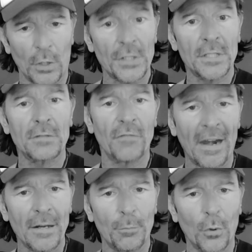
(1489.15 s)
And what
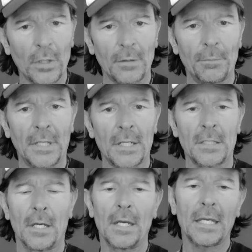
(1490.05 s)
is very important,
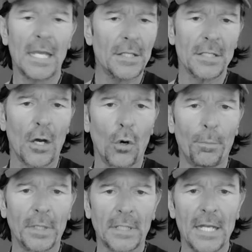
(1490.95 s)
because kids
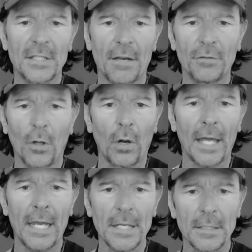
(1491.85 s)
are open, kids have
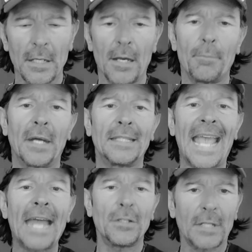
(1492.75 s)
no layers,
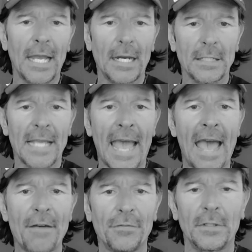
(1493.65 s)
but the educators
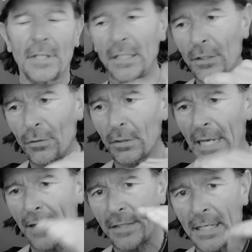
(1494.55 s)
have, and they need
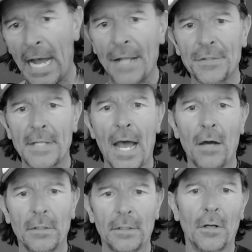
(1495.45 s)
to let the guards
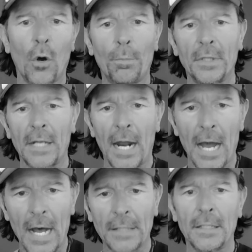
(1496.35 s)
down and open
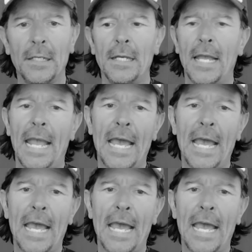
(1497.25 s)
their heart.